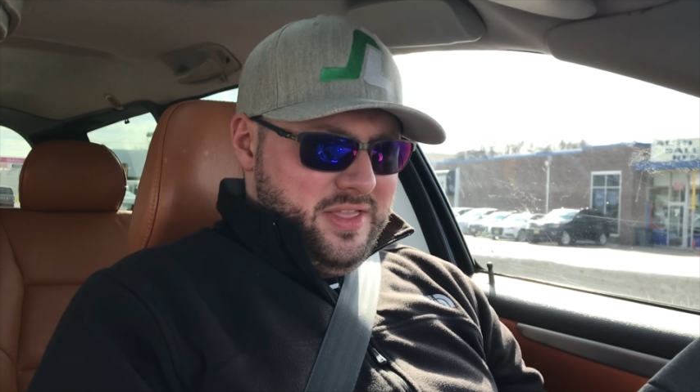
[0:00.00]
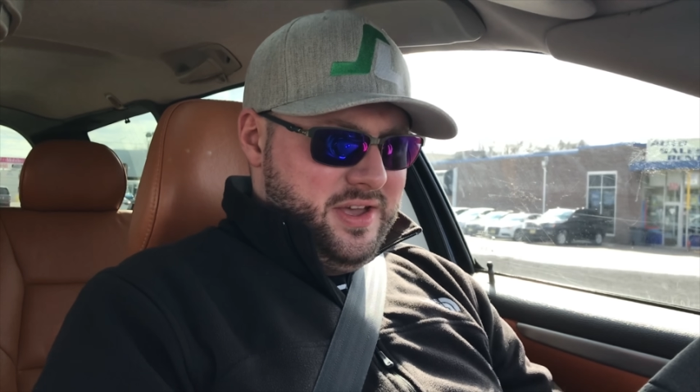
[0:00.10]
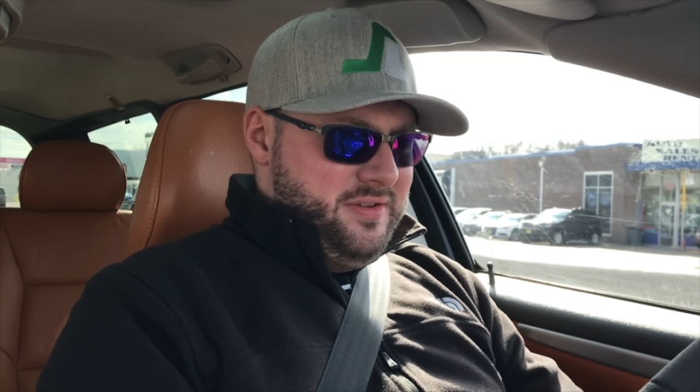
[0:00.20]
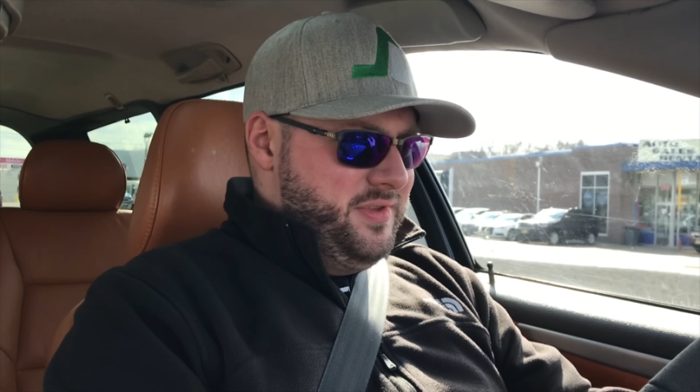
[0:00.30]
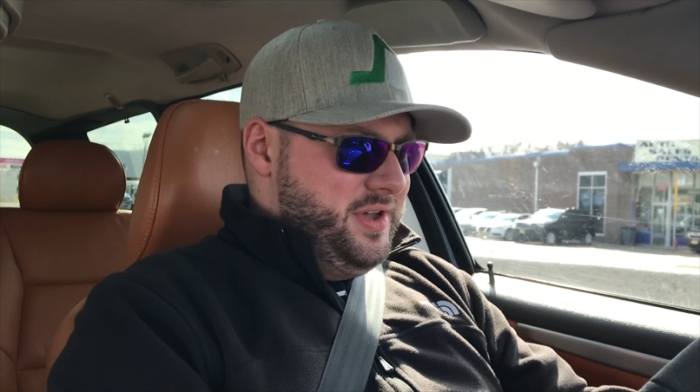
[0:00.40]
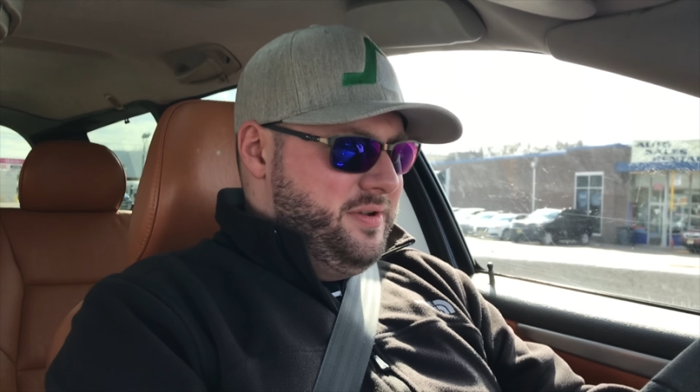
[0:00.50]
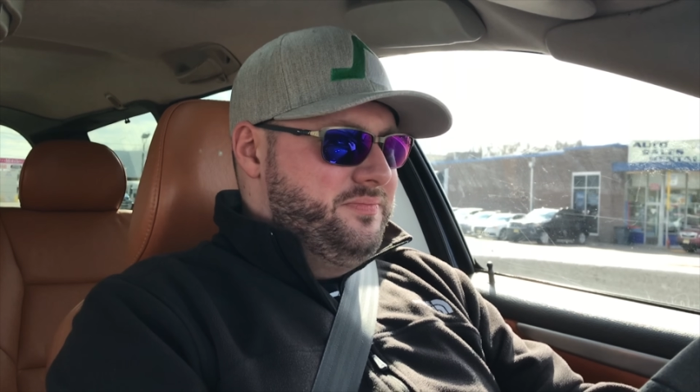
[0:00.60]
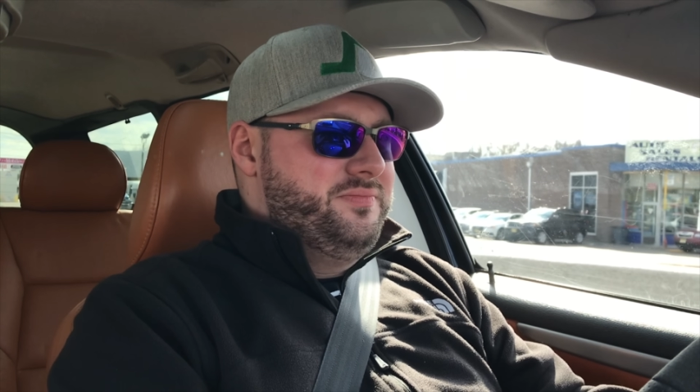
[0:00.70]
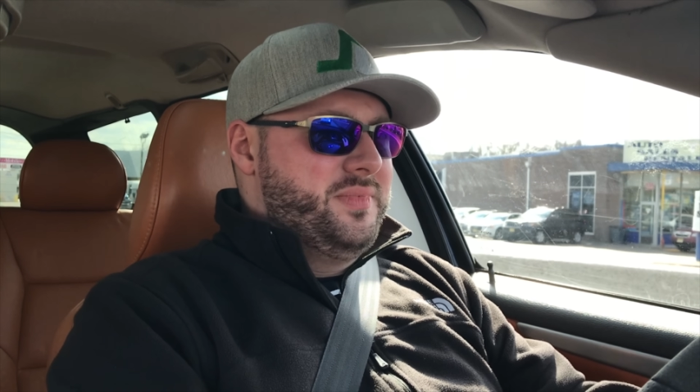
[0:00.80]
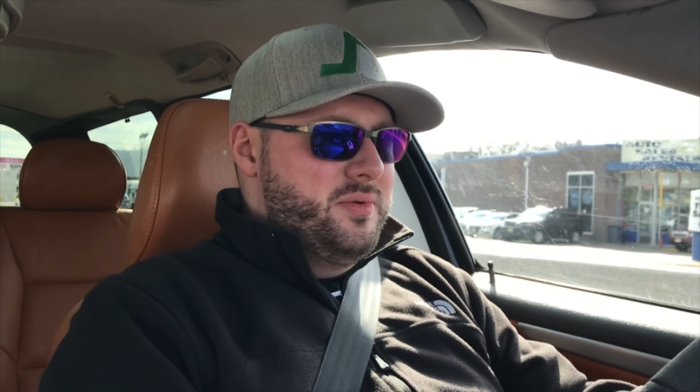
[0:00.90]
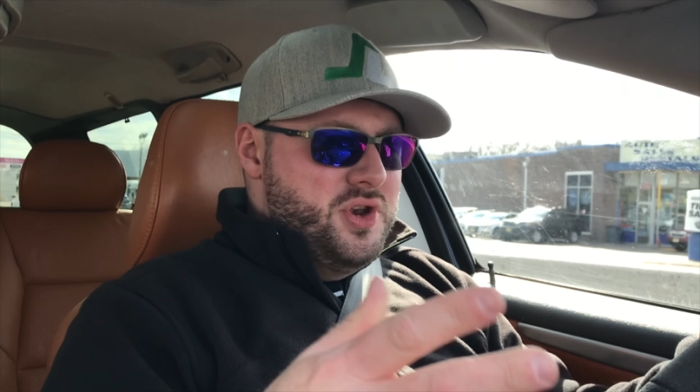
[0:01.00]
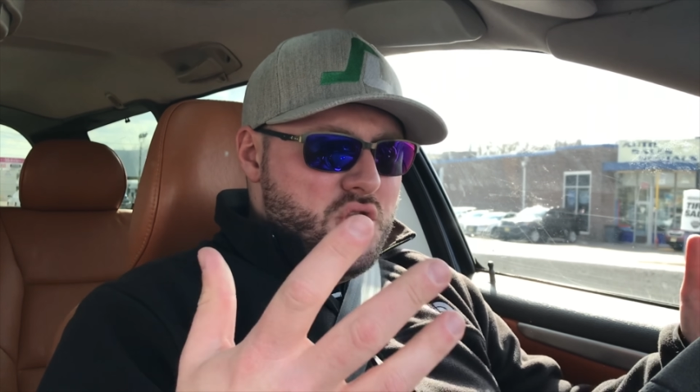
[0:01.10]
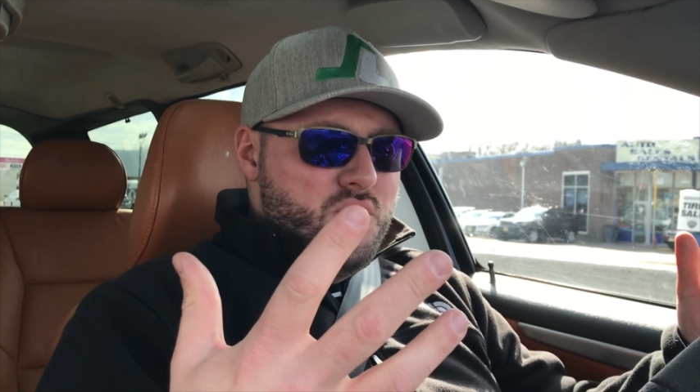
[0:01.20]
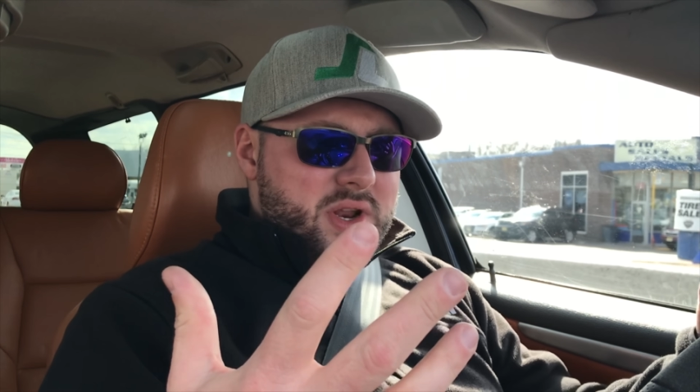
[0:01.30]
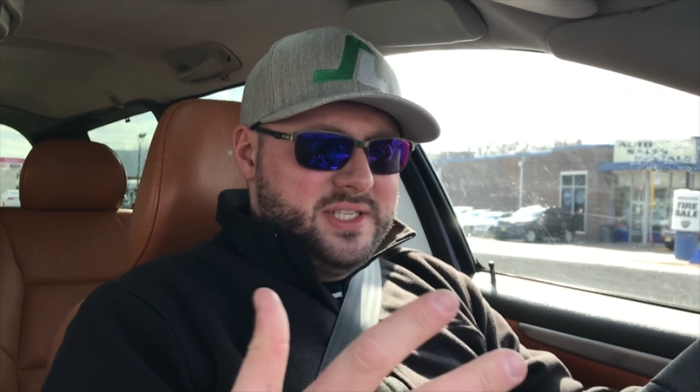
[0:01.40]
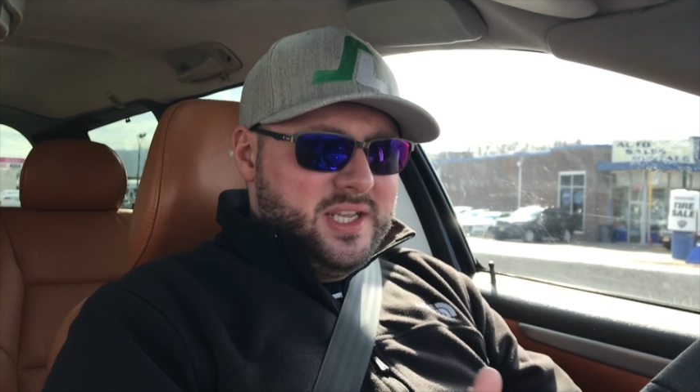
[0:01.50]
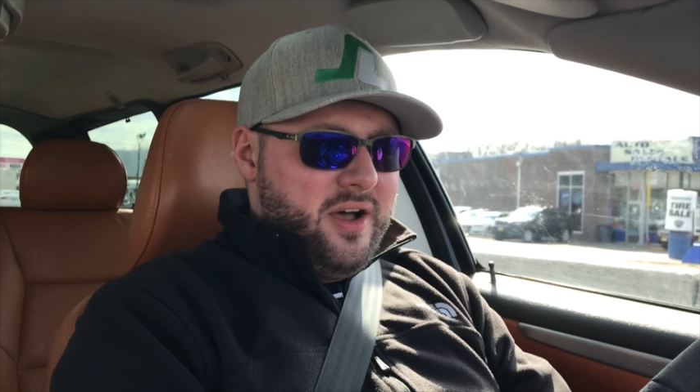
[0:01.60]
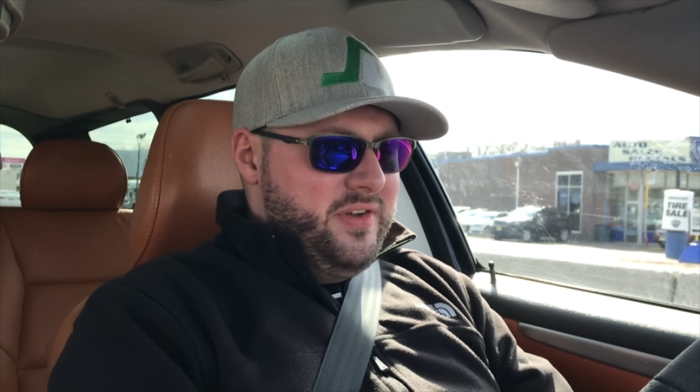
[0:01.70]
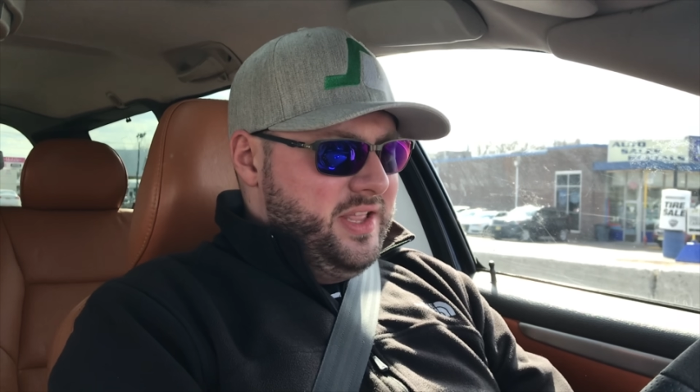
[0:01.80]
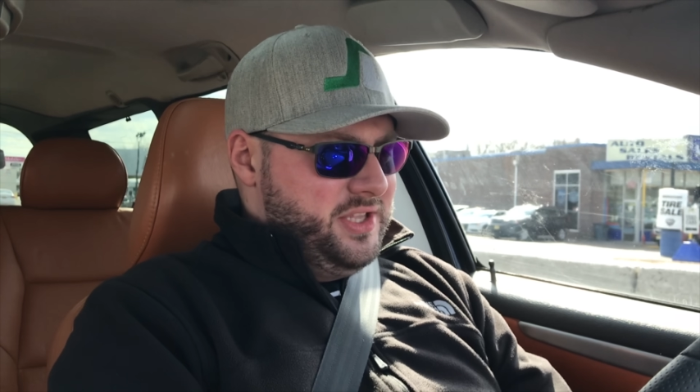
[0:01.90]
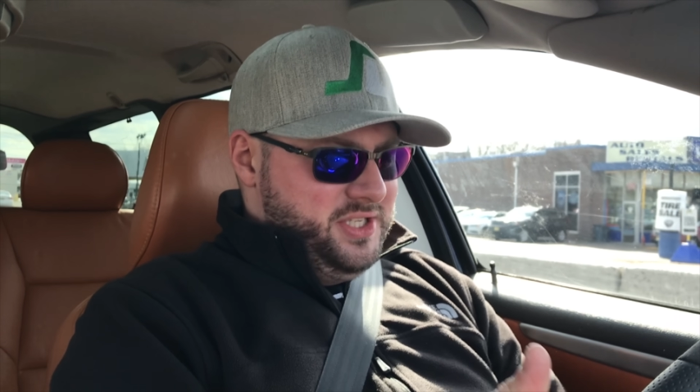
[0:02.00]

the newness of it,